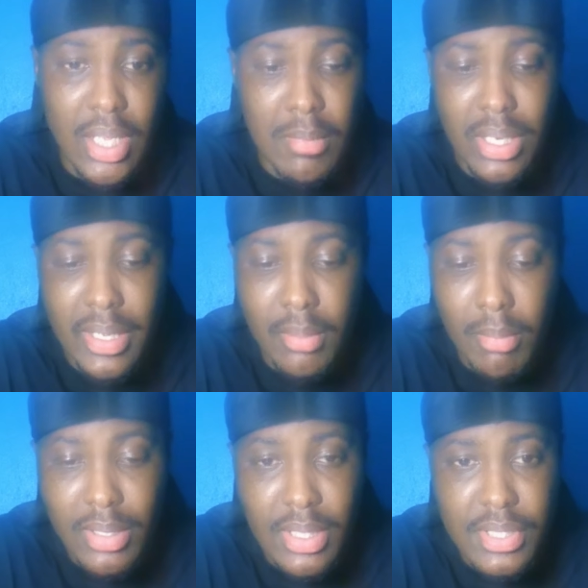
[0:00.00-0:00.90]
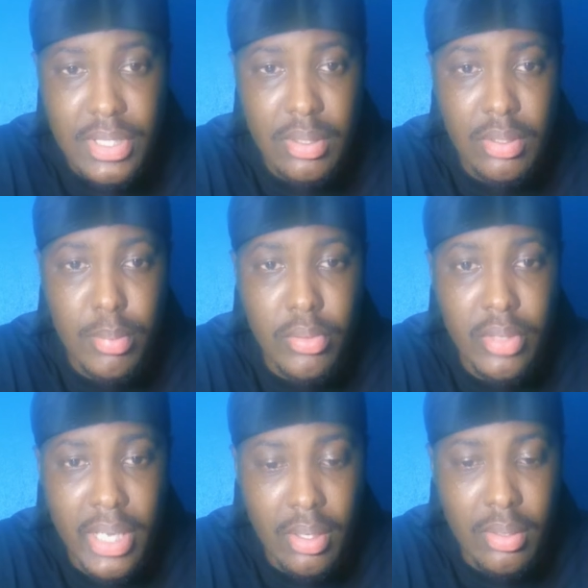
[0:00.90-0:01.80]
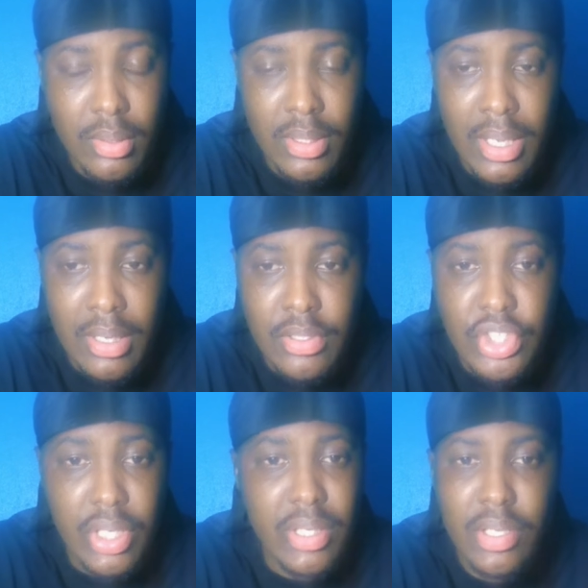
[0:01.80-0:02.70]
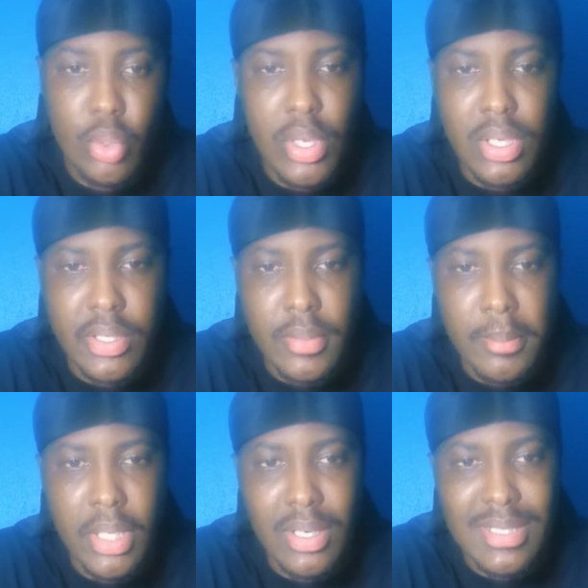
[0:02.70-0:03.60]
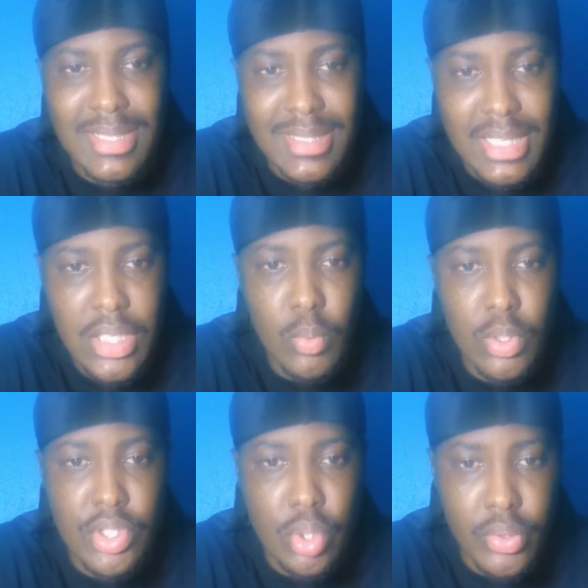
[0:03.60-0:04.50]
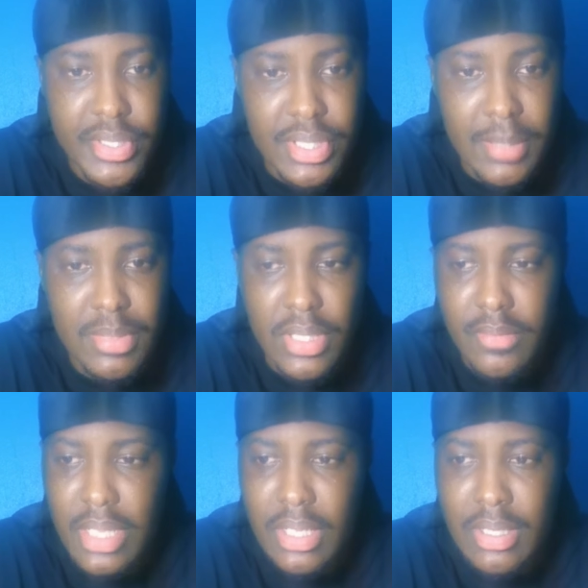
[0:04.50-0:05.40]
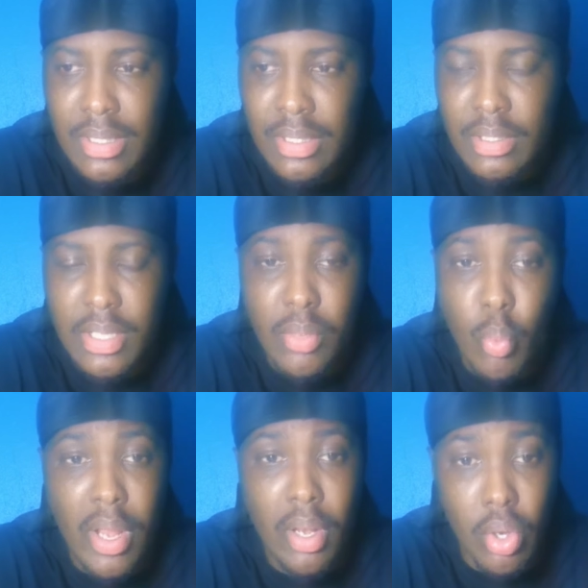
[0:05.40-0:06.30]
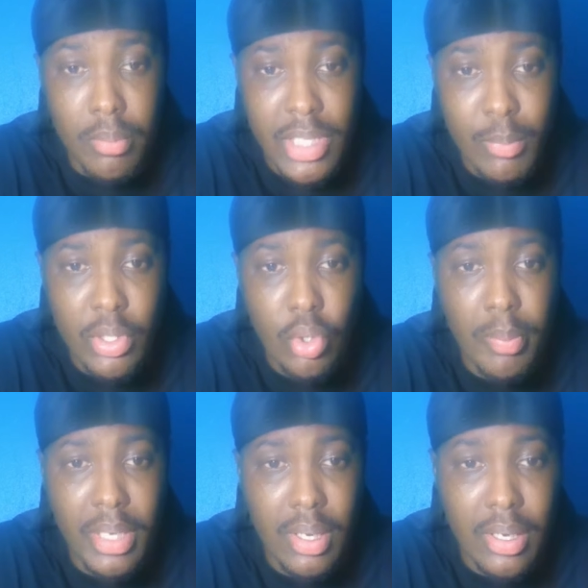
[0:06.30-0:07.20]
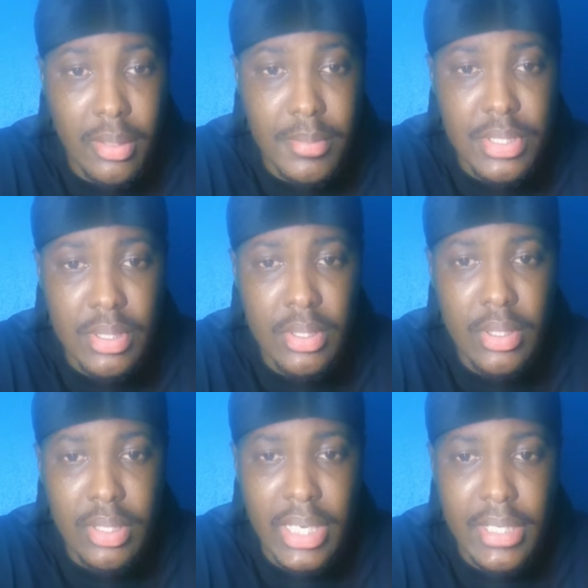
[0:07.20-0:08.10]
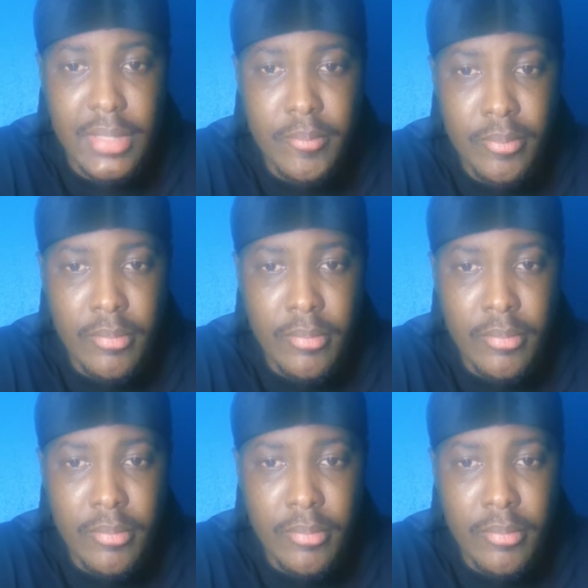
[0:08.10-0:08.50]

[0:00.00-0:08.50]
came in, like the Mothershill, the Burrell, gelled in quickly because the team was so receptive. They welcomed them with open arms, right?